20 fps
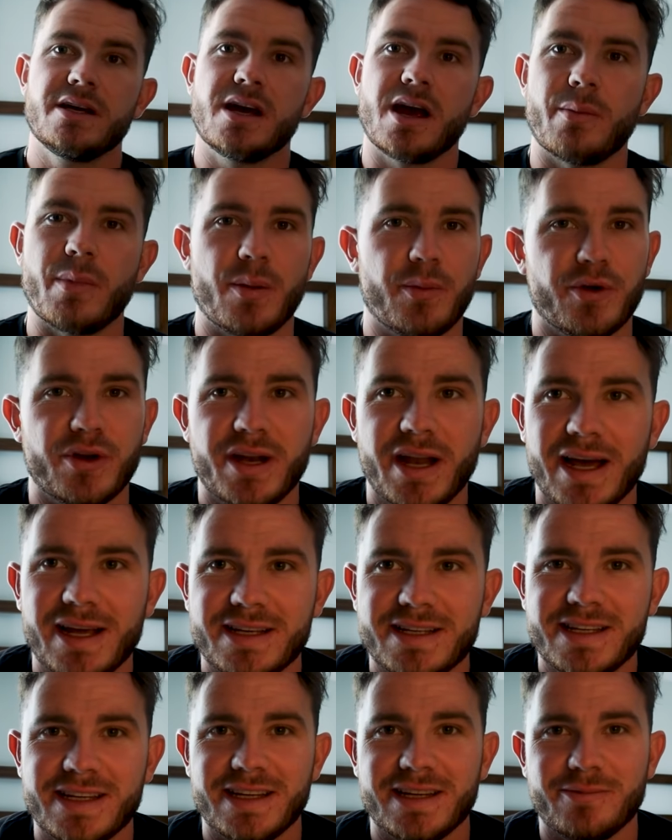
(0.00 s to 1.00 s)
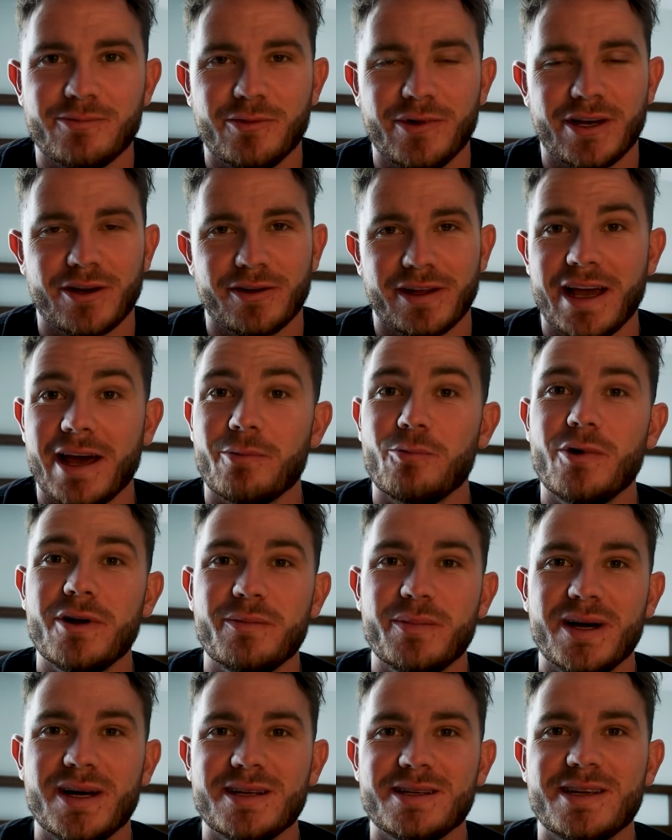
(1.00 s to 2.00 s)
I remember in 19, we only had
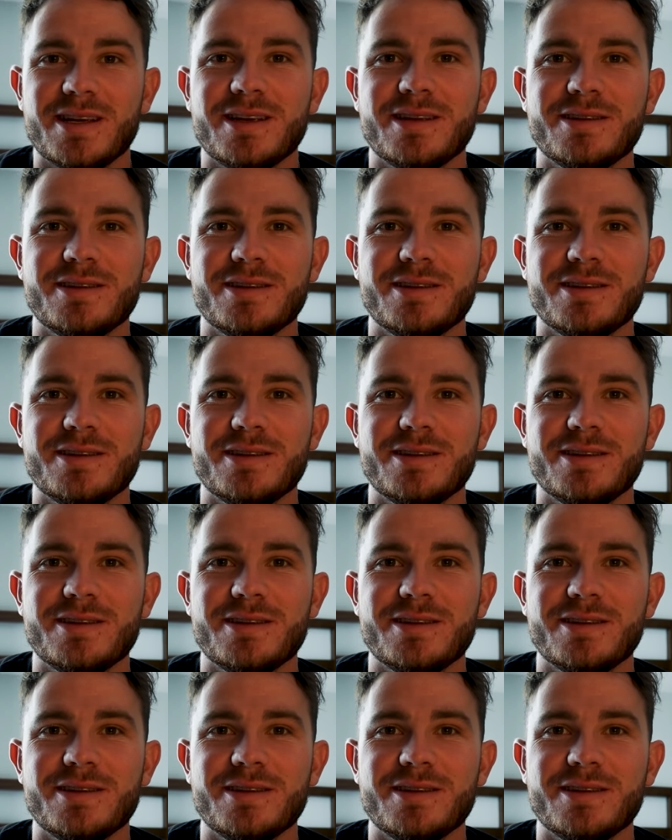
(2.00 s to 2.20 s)
one bus,